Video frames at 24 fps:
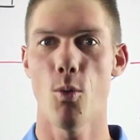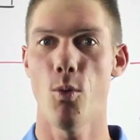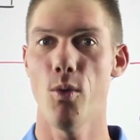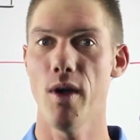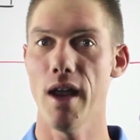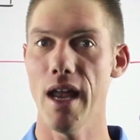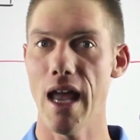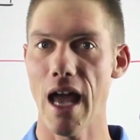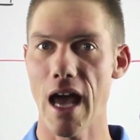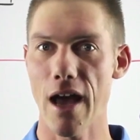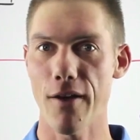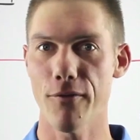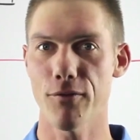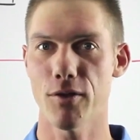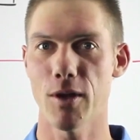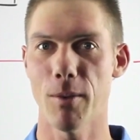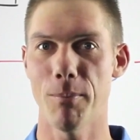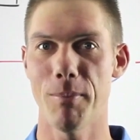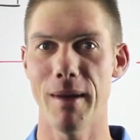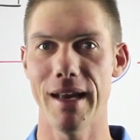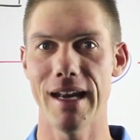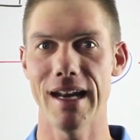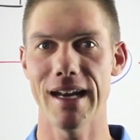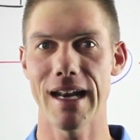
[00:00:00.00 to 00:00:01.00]
we have to
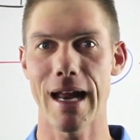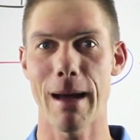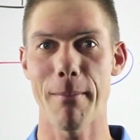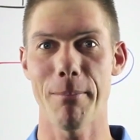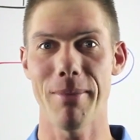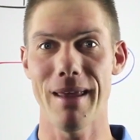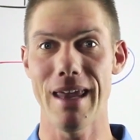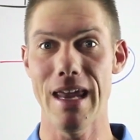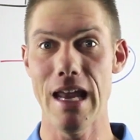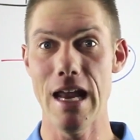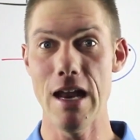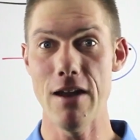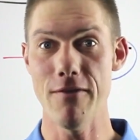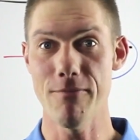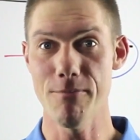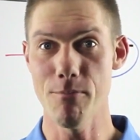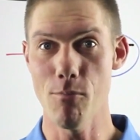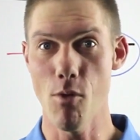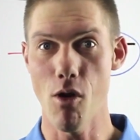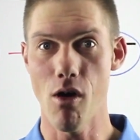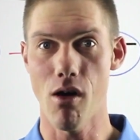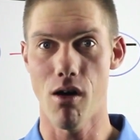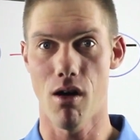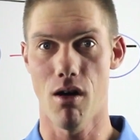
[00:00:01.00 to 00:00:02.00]
beat it up even
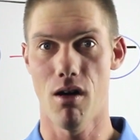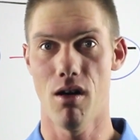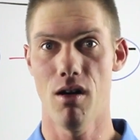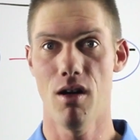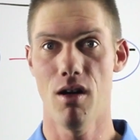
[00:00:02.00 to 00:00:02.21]
more.